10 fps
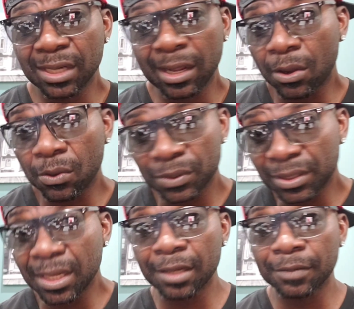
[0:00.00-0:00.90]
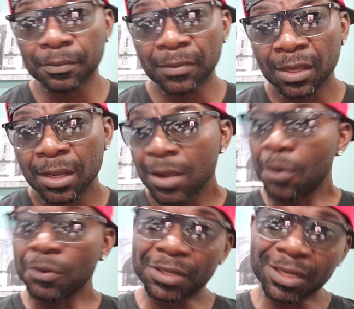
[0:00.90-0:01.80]
I always say it.
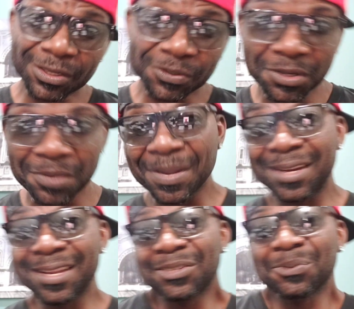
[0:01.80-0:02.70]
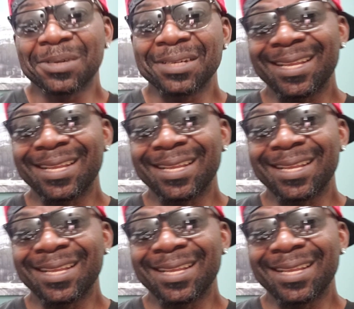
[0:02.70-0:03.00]
Until I see you in my next one,